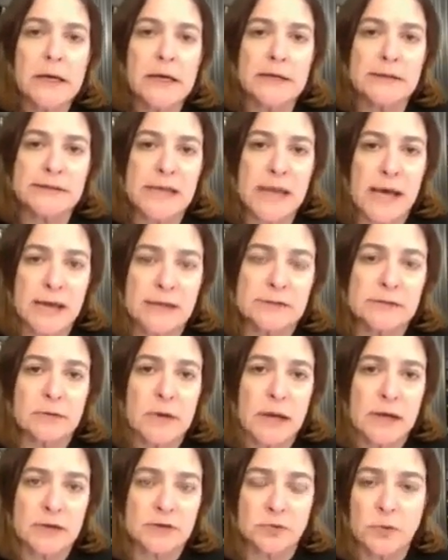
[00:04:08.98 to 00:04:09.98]
is,
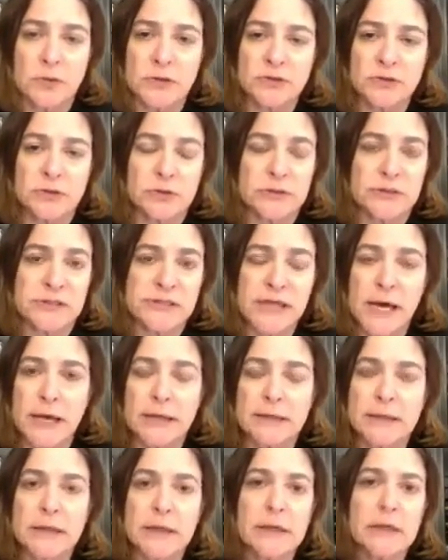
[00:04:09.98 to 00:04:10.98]
as Richard
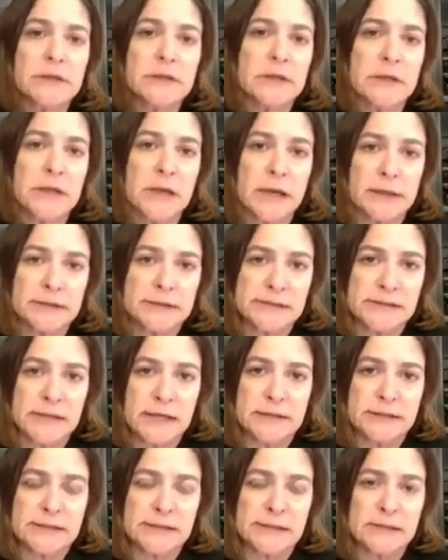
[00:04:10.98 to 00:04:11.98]
said, the United
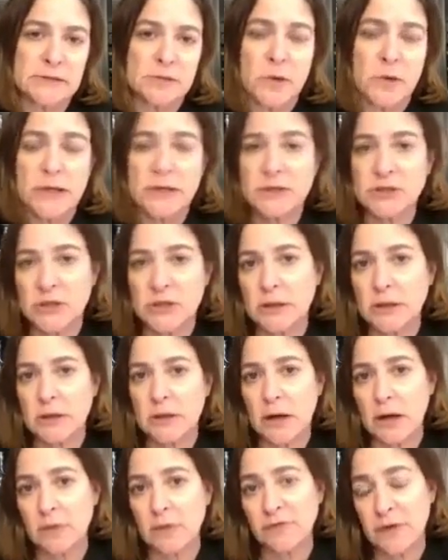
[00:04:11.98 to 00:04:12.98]
States is
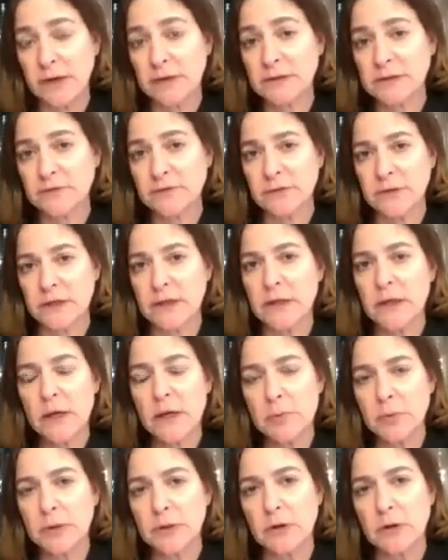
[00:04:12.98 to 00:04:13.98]
waging effectively
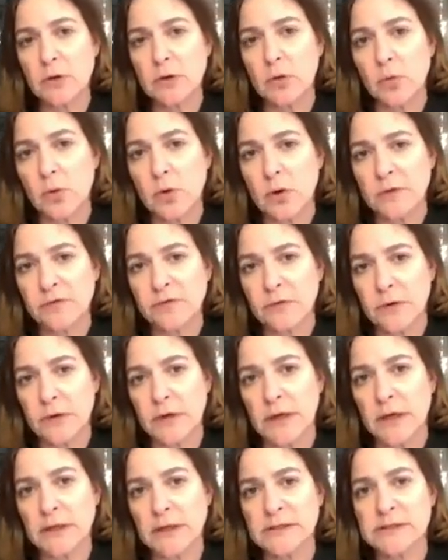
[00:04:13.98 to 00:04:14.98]
political warfare
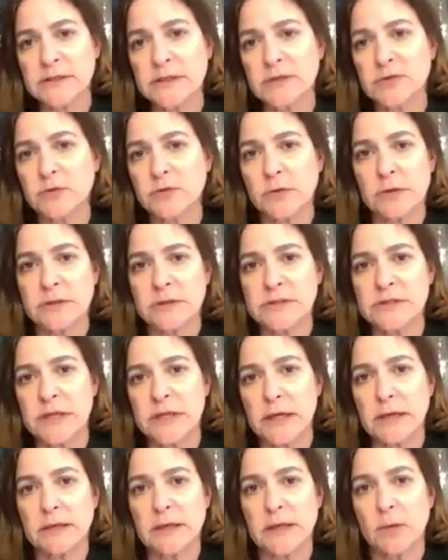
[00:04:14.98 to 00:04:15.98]
against Israel and
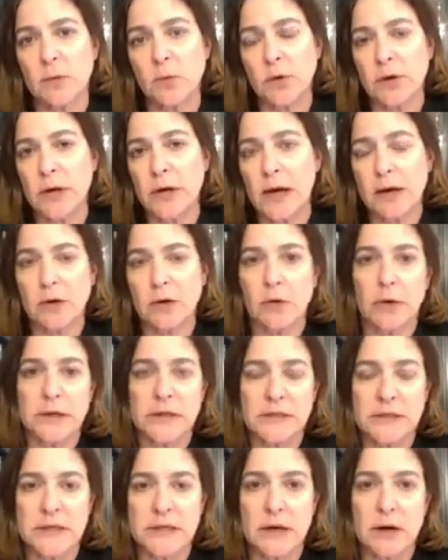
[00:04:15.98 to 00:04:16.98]
saying that we're not
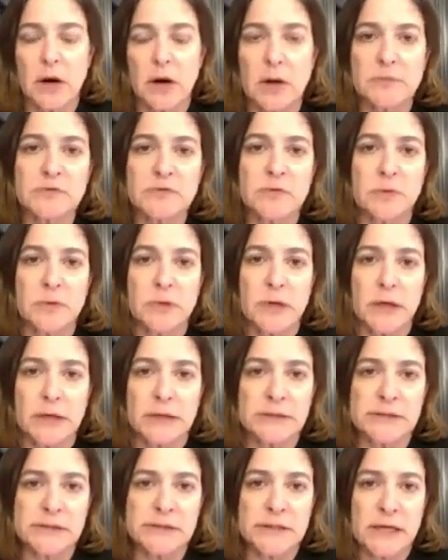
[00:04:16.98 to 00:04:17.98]
going to get arms from the
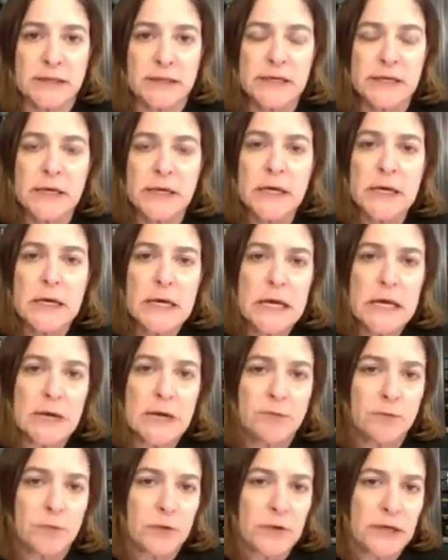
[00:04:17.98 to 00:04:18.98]
United States
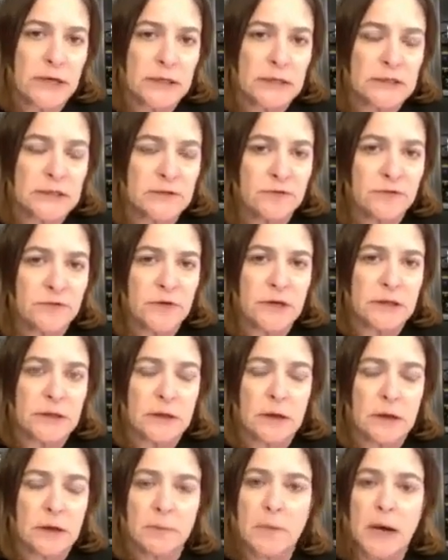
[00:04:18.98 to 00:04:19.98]
if we defeat
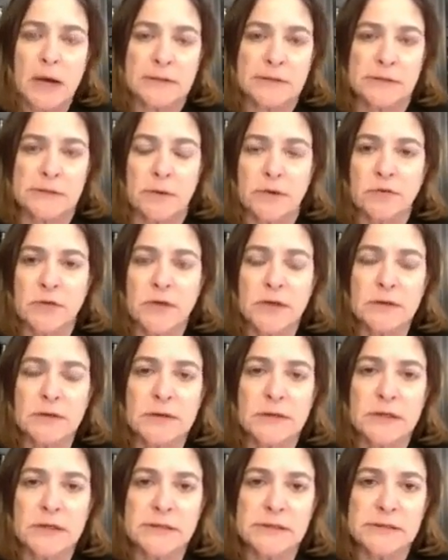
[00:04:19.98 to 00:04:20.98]
Hamas. So I
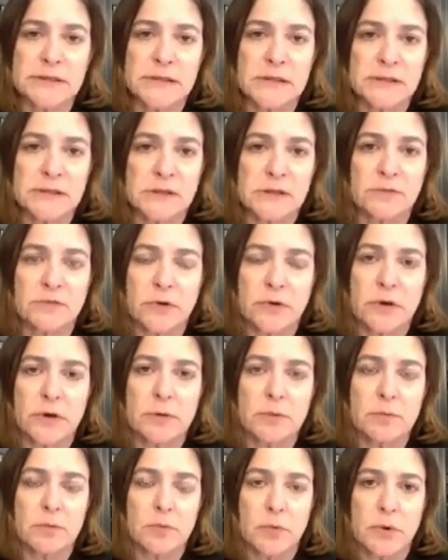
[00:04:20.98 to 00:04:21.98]
think these things are
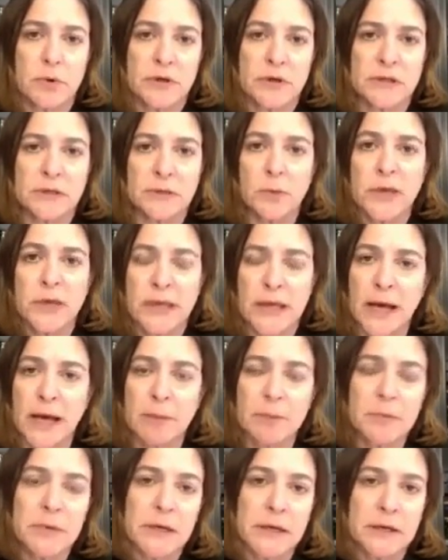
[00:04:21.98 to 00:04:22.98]
very important. We
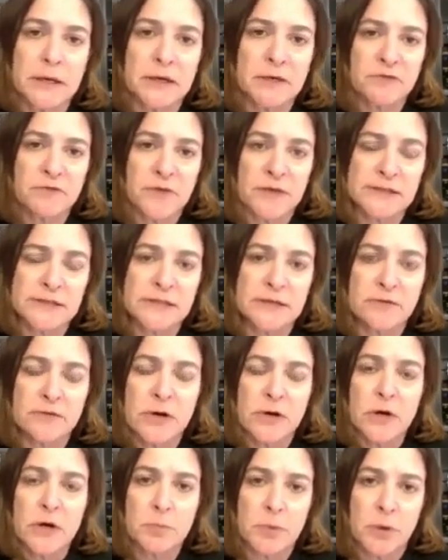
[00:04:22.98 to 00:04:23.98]
cannot be in a defensive
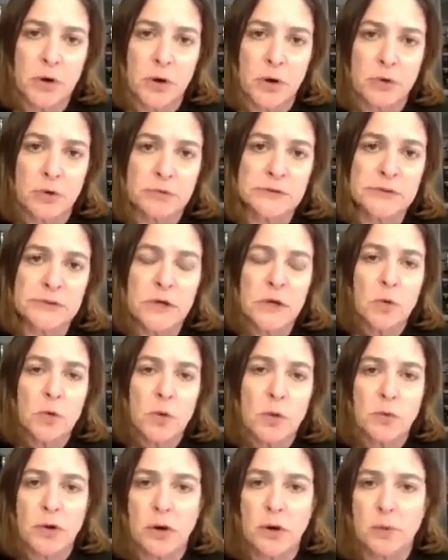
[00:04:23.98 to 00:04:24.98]
pose
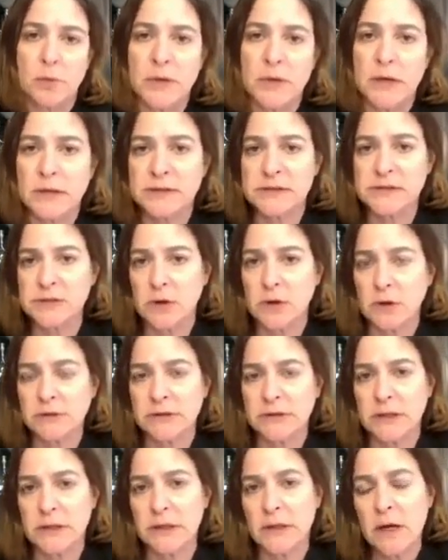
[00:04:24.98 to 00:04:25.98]
when we are being
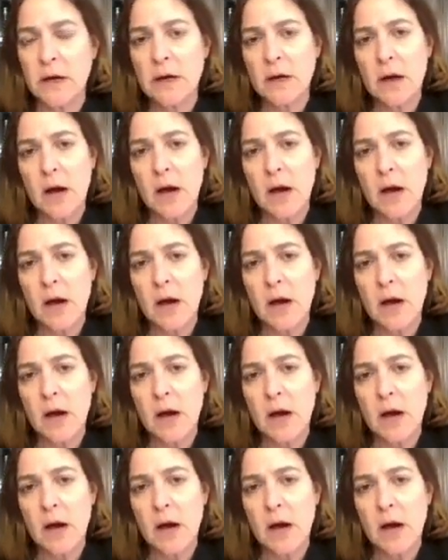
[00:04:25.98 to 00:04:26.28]
assaulted